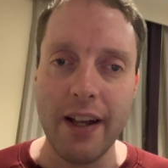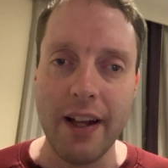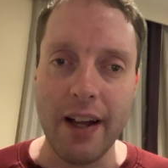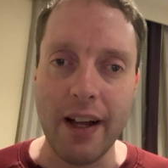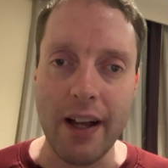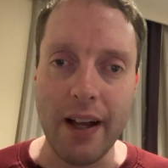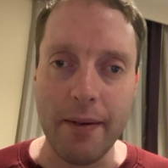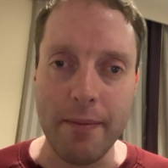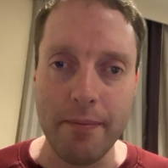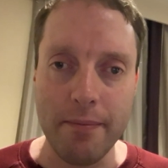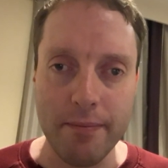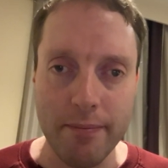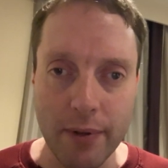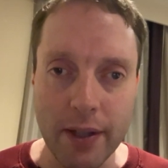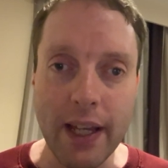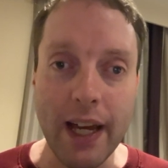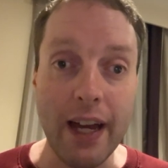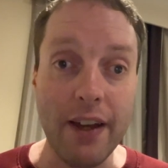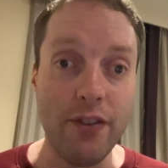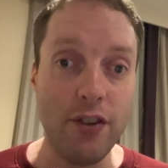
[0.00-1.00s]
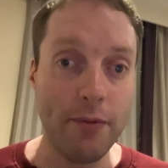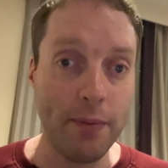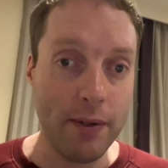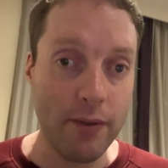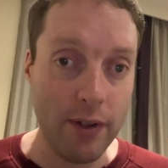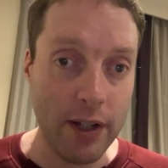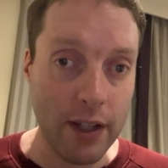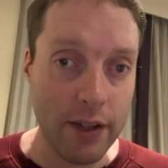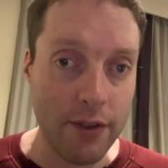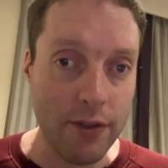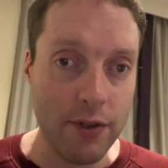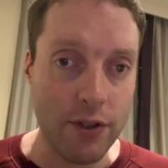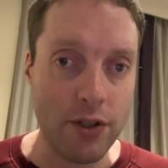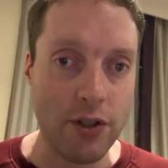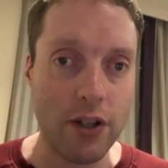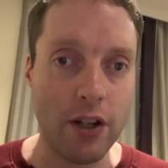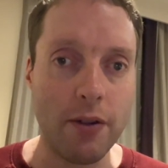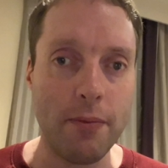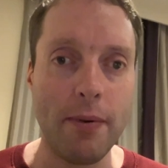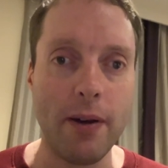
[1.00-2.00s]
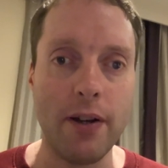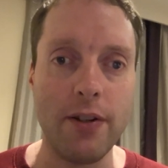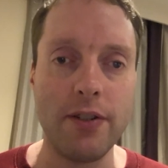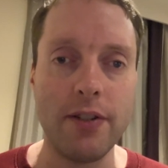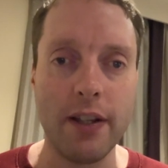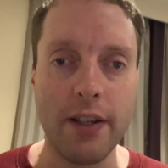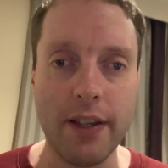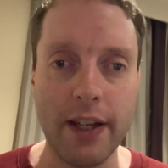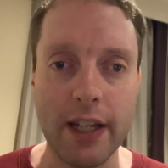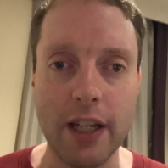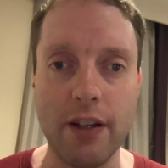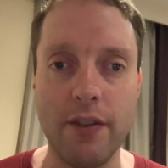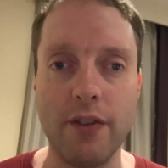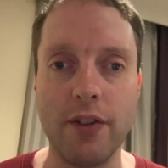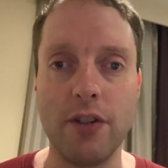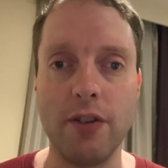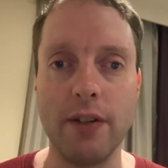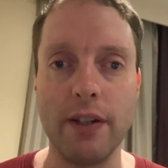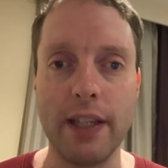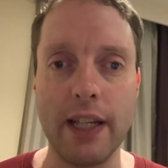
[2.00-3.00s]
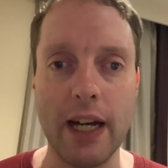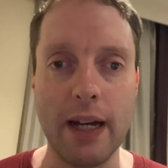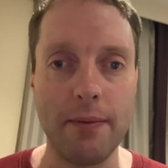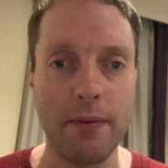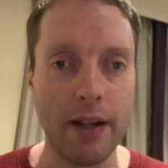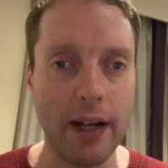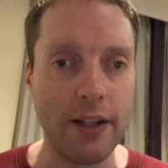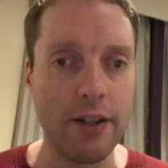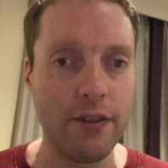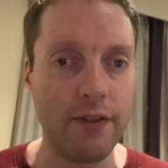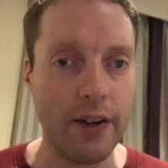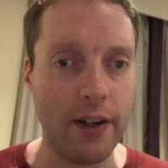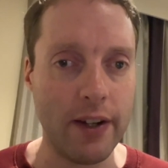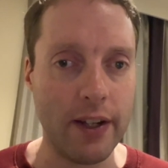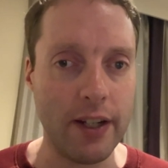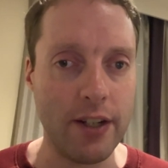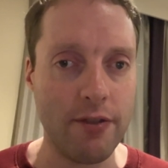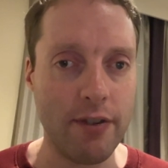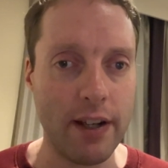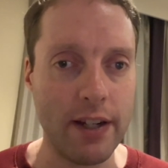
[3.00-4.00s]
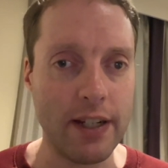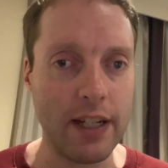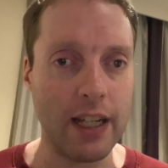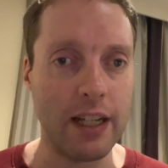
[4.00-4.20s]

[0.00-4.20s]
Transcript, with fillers: Um, but yeah, if you've been reading through the journal post, then thank you for doing that. I'm glad you found it interesting.